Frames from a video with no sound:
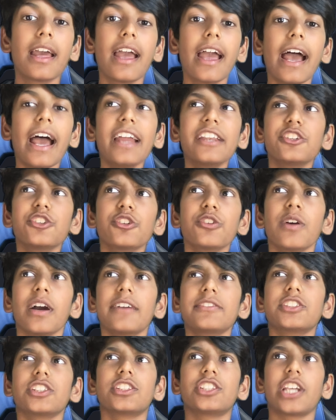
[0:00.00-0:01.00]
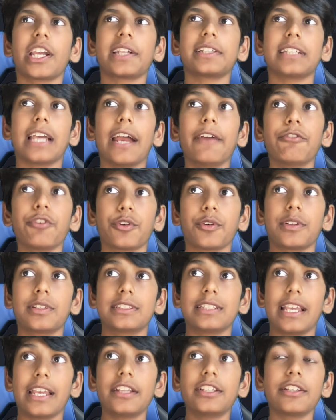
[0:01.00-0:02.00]
And you don't have to change
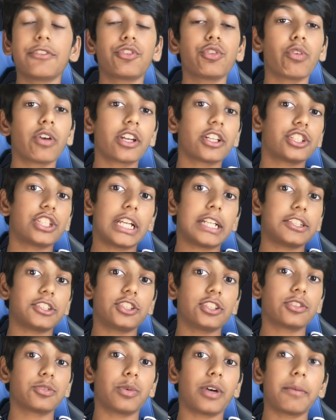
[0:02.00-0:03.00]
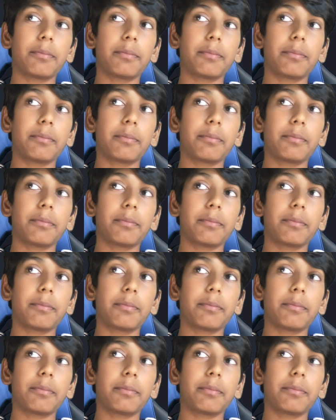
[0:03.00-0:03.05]
everyone's age. If you want to change just one